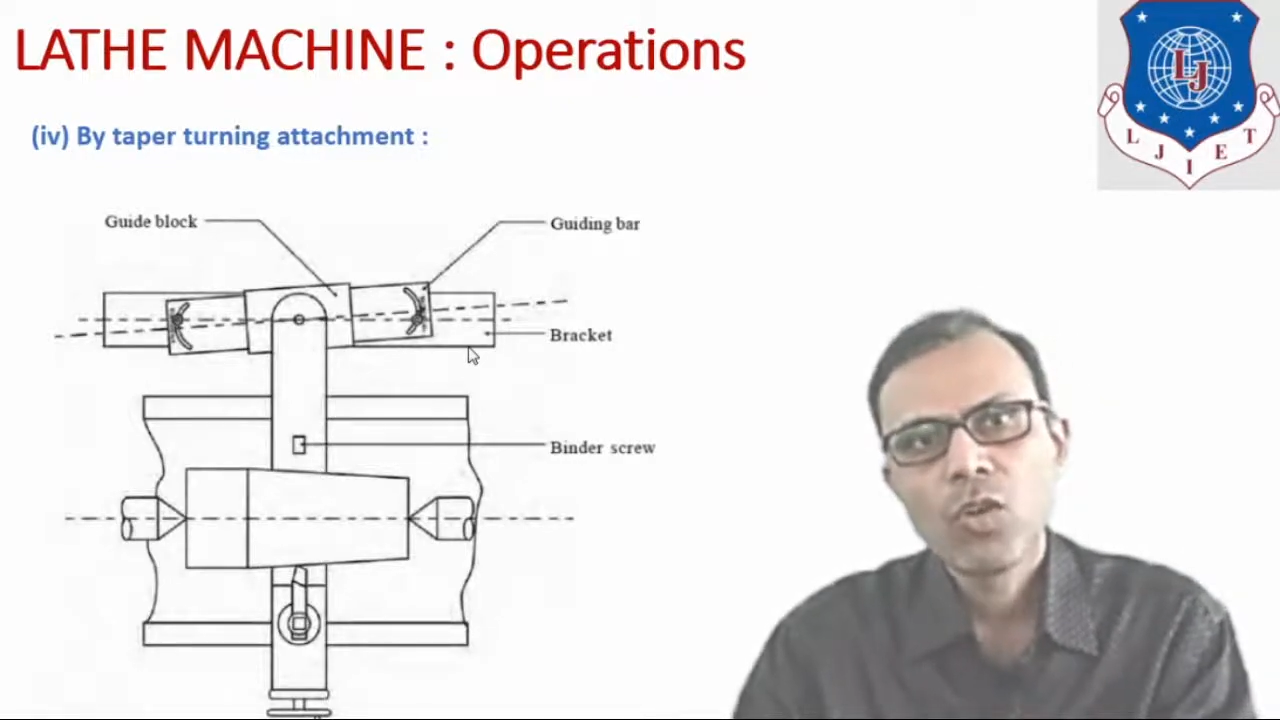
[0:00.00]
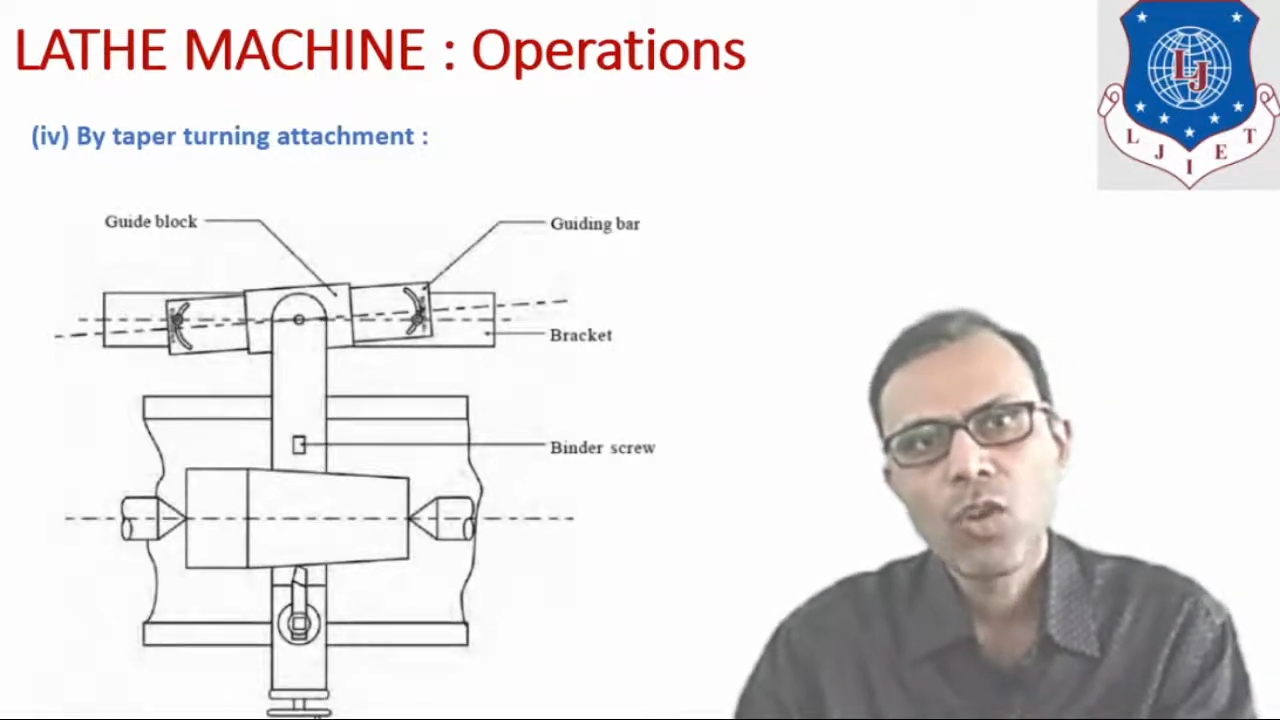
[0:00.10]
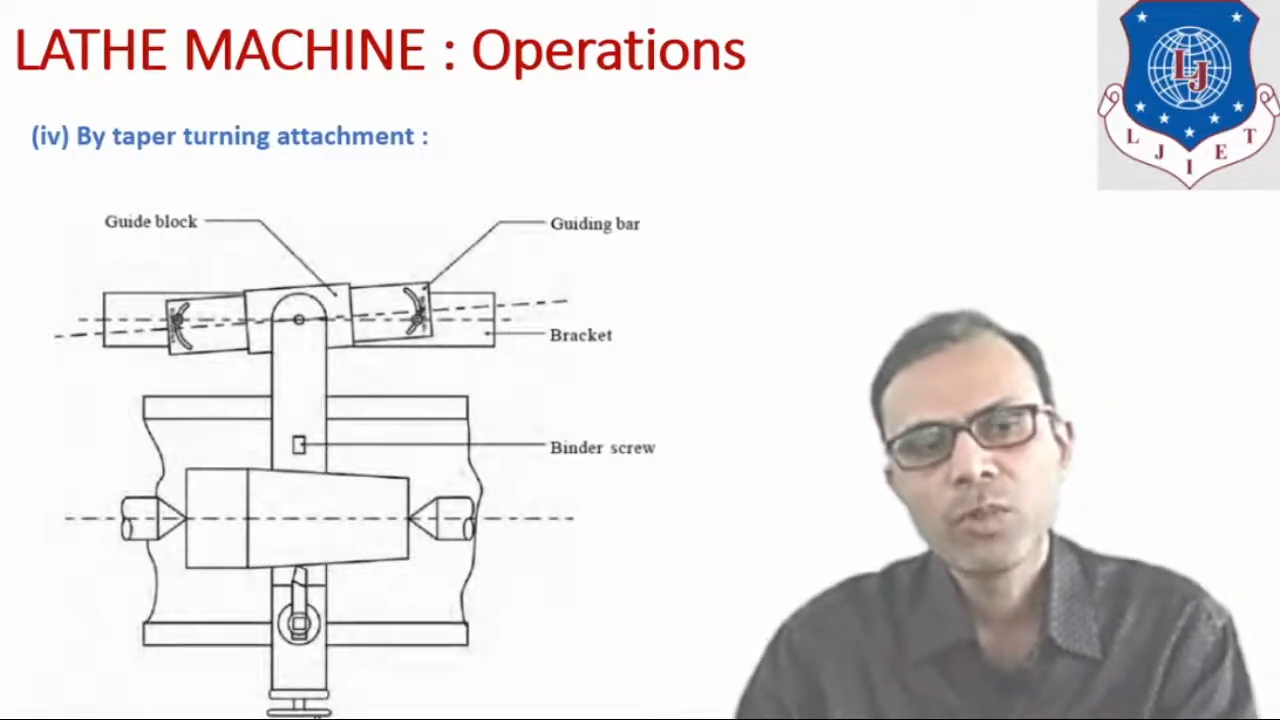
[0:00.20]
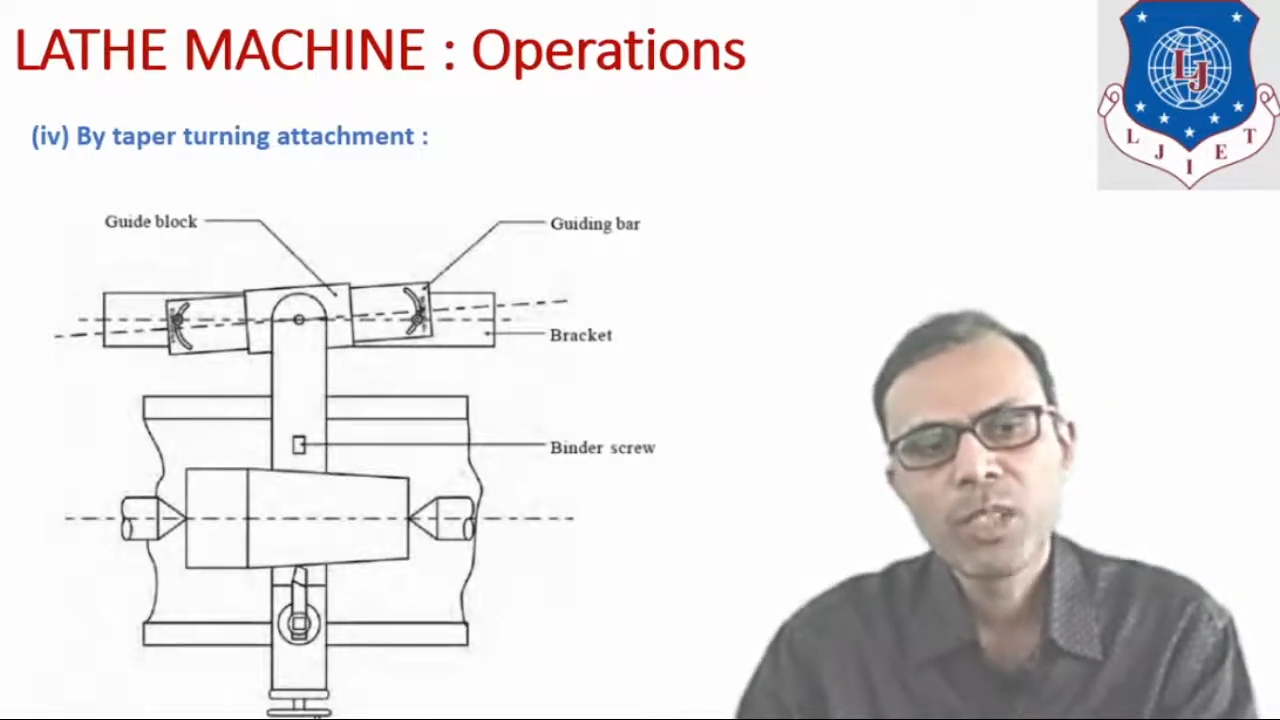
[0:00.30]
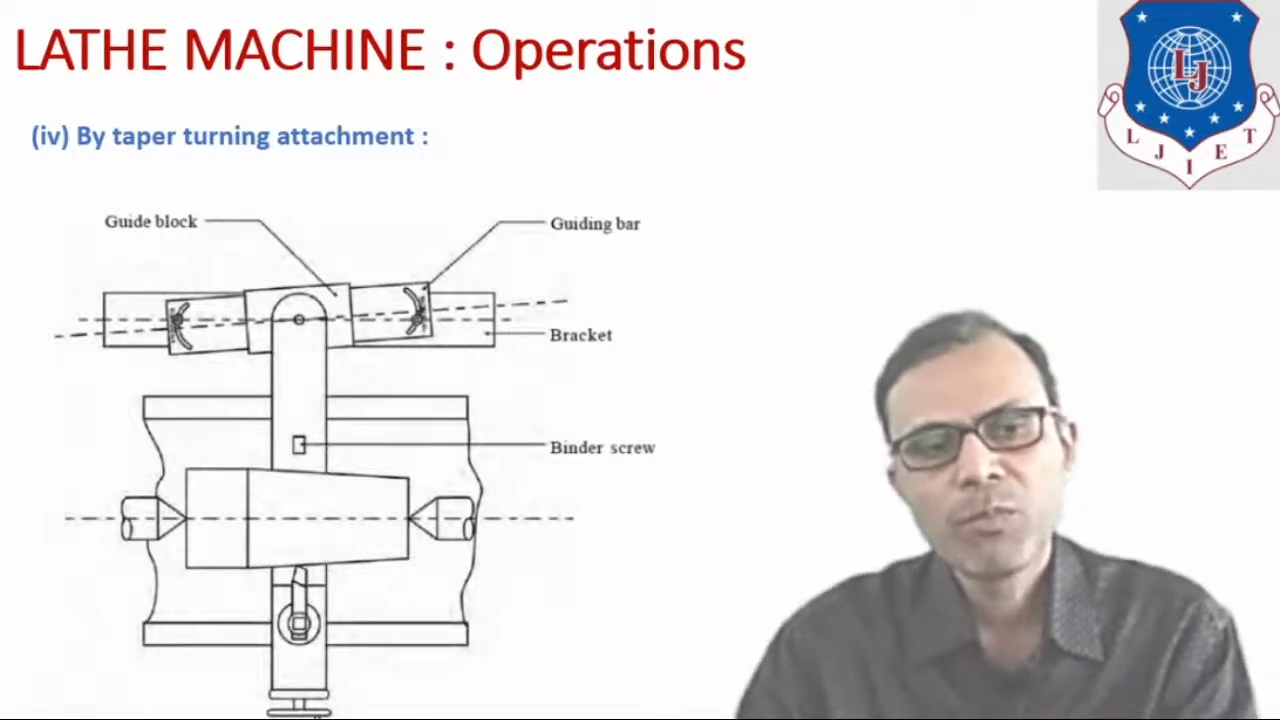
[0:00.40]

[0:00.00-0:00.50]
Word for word: of the